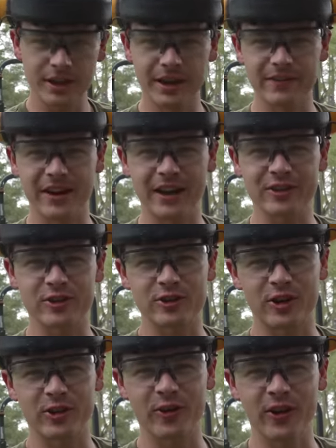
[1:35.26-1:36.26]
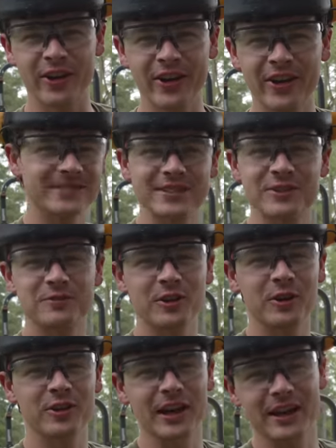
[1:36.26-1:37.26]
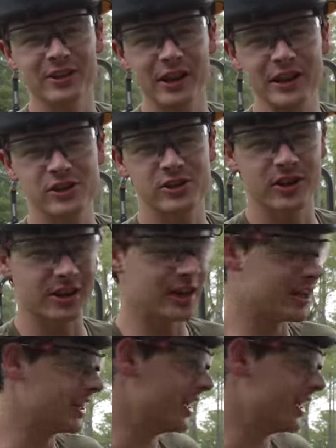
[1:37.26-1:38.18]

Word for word: Even got the shirt on, just feeling like a lane shark kind of